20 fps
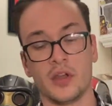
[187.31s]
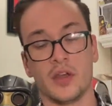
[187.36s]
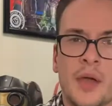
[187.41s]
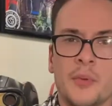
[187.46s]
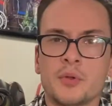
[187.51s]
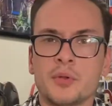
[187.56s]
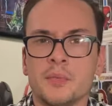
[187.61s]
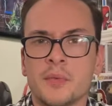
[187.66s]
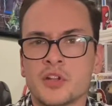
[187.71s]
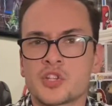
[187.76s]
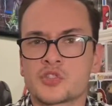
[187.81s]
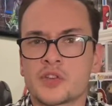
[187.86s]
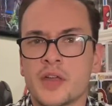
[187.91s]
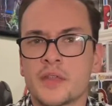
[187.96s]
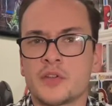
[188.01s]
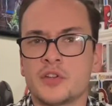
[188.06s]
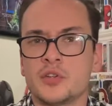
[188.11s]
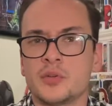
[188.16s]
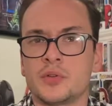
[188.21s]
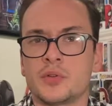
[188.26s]
I would much
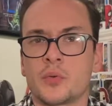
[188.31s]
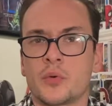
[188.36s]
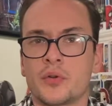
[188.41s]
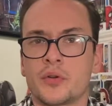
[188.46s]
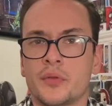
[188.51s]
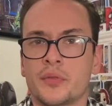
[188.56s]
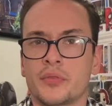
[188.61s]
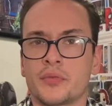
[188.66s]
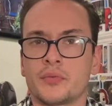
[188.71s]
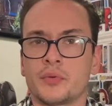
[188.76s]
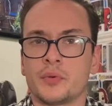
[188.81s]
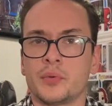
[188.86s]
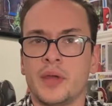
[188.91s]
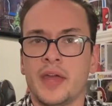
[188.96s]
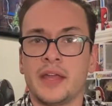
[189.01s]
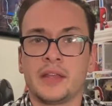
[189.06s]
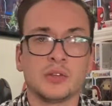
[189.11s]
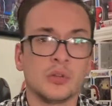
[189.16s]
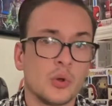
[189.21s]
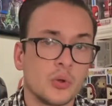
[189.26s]
rather do an order through
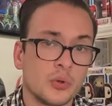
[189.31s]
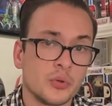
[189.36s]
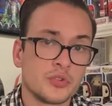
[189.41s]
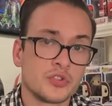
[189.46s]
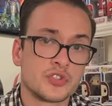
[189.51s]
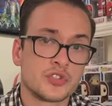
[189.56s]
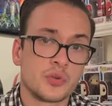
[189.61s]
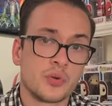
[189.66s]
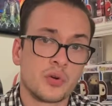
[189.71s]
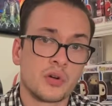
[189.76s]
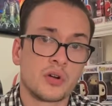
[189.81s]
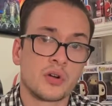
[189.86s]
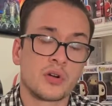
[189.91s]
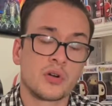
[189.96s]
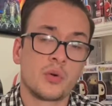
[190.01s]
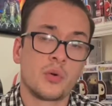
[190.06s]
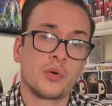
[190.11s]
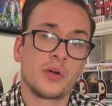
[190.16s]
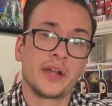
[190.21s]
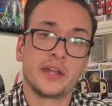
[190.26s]
a local store
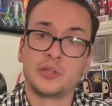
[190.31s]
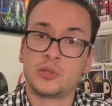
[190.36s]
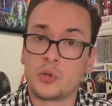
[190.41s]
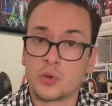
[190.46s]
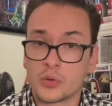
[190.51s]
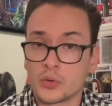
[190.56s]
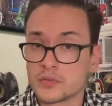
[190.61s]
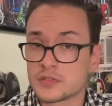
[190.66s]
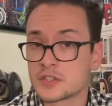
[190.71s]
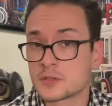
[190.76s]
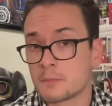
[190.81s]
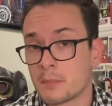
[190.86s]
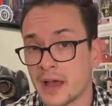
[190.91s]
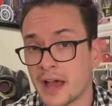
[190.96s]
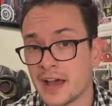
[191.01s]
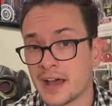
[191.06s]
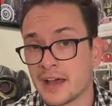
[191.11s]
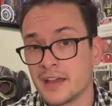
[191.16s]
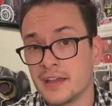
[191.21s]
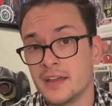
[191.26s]
or a local
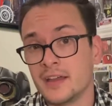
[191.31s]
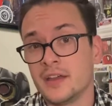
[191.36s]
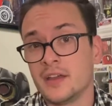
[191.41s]
spot